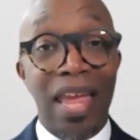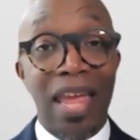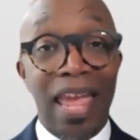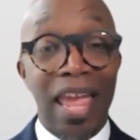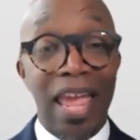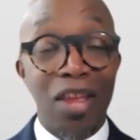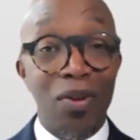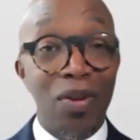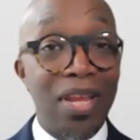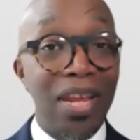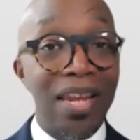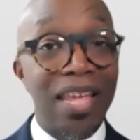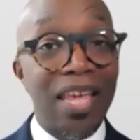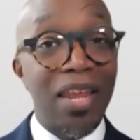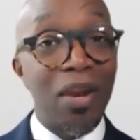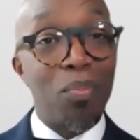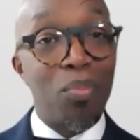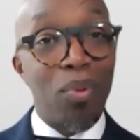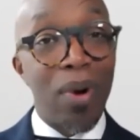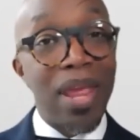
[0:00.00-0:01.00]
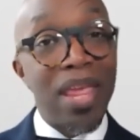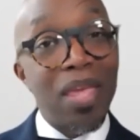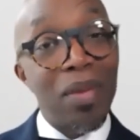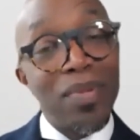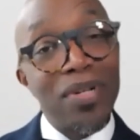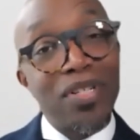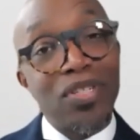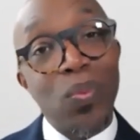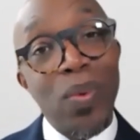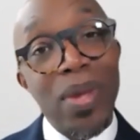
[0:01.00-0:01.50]
and you didn't get a break in
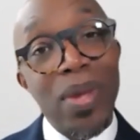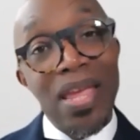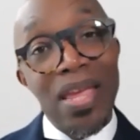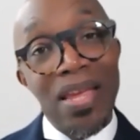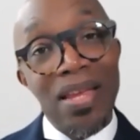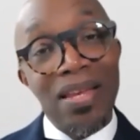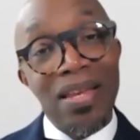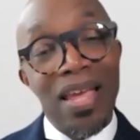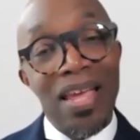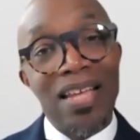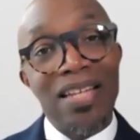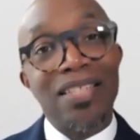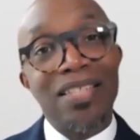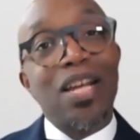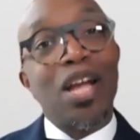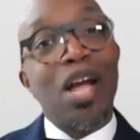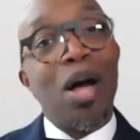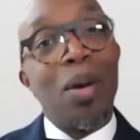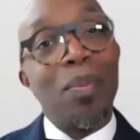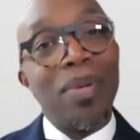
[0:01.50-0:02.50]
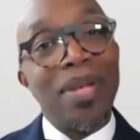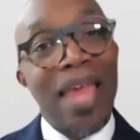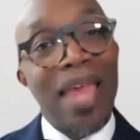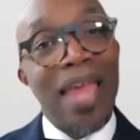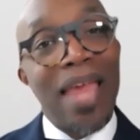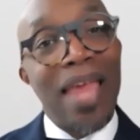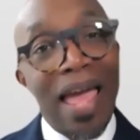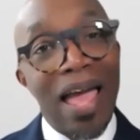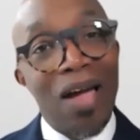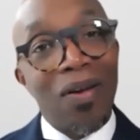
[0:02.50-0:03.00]
between to come
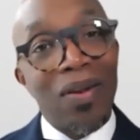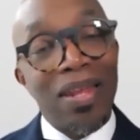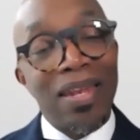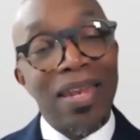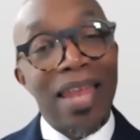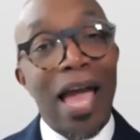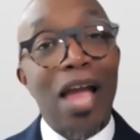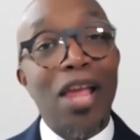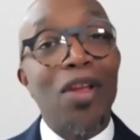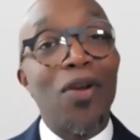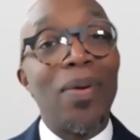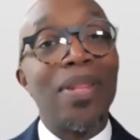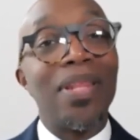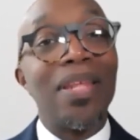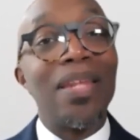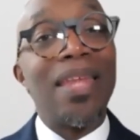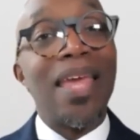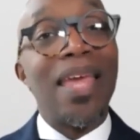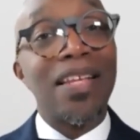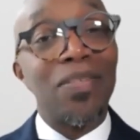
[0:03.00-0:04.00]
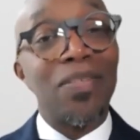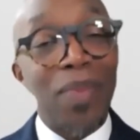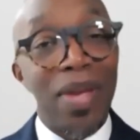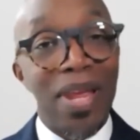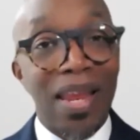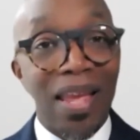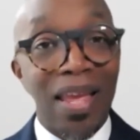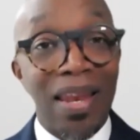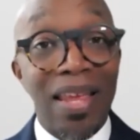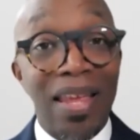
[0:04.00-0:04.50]
down. And now you're in the next
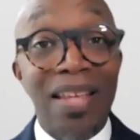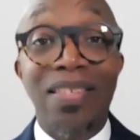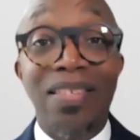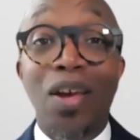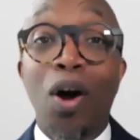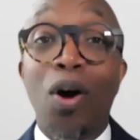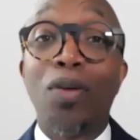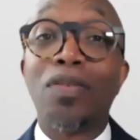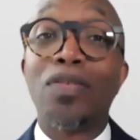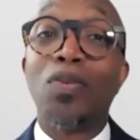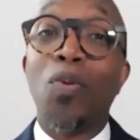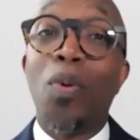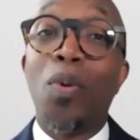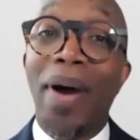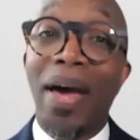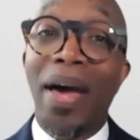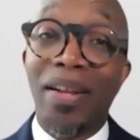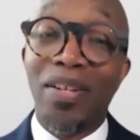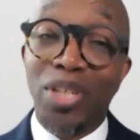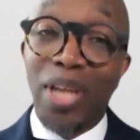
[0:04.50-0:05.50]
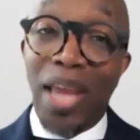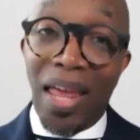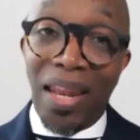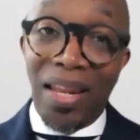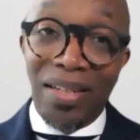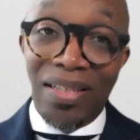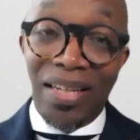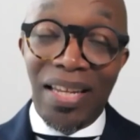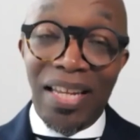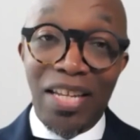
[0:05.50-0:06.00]
meeting, and it's also about a
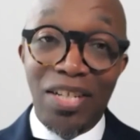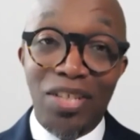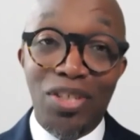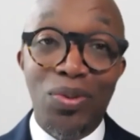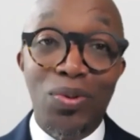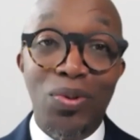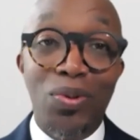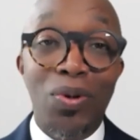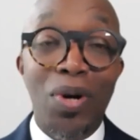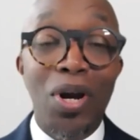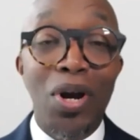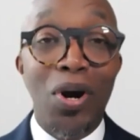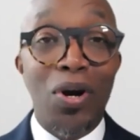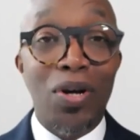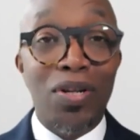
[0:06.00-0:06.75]
challenging ississue or